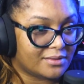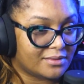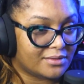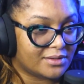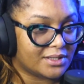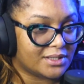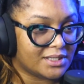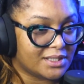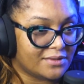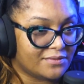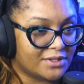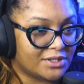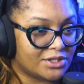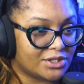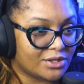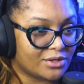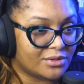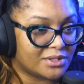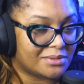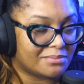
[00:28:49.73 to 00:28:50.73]
the TV
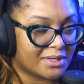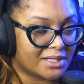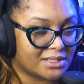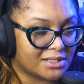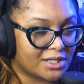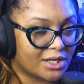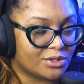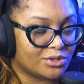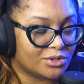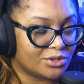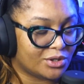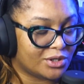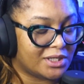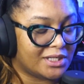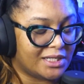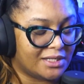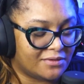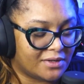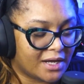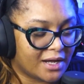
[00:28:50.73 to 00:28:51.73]
shows and my schedule are going to
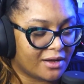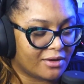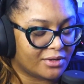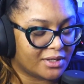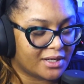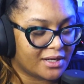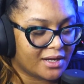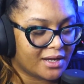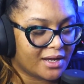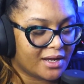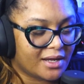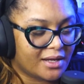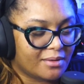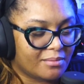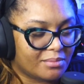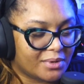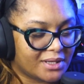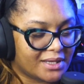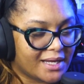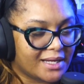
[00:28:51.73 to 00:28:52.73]
even out.
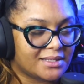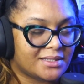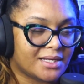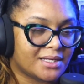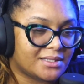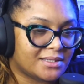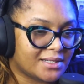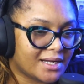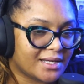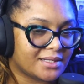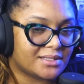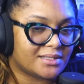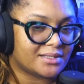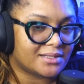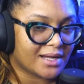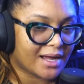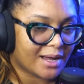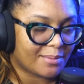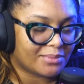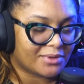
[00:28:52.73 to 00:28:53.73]
But that does not
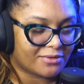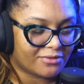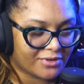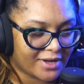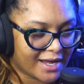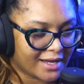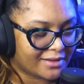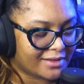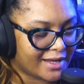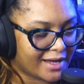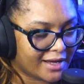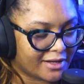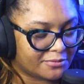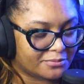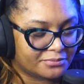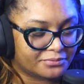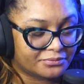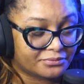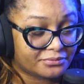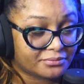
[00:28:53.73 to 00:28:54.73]
stop the fact that
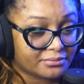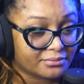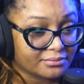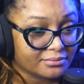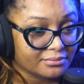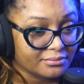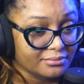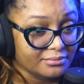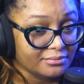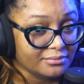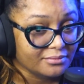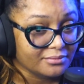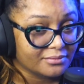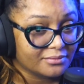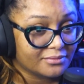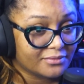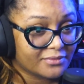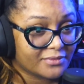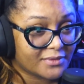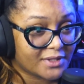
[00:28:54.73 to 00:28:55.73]

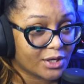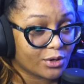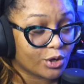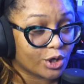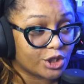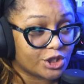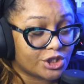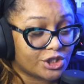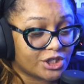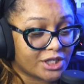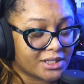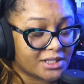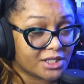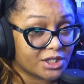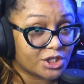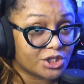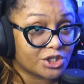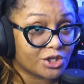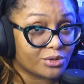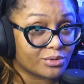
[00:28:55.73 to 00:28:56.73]
there are a shit ton
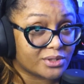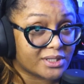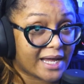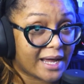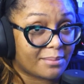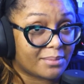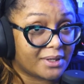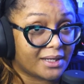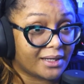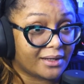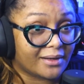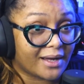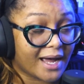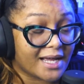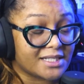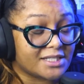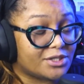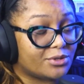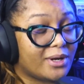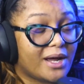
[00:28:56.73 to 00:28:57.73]
of shows happening. I
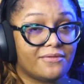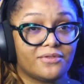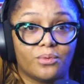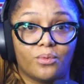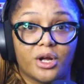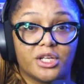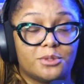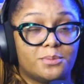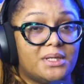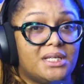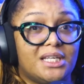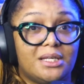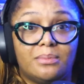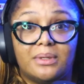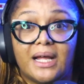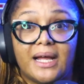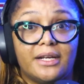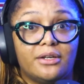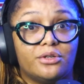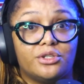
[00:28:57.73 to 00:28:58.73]
still have to watch Peaky
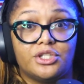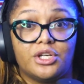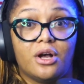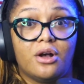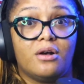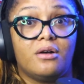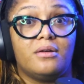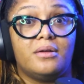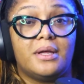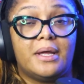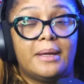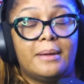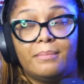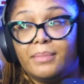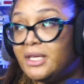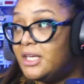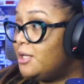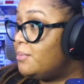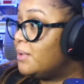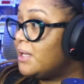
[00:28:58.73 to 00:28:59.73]
Blinders, y'all.
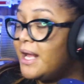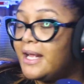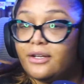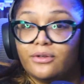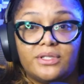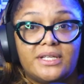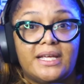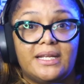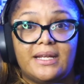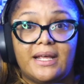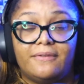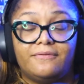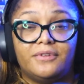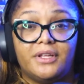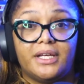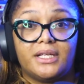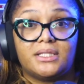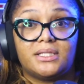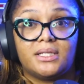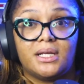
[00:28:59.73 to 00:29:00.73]
Peaky Blinders hit
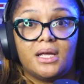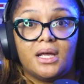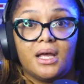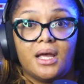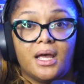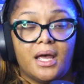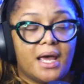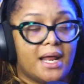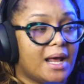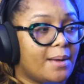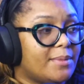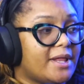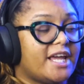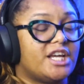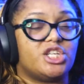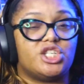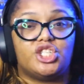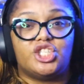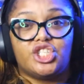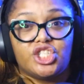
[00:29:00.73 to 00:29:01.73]
Netflix. And I'm like,
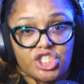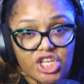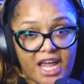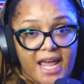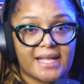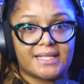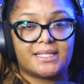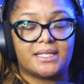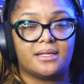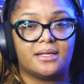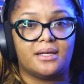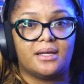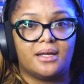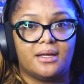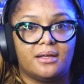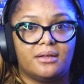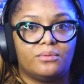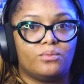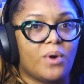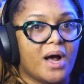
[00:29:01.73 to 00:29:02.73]
shit,
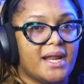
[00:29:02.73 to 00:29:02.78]
why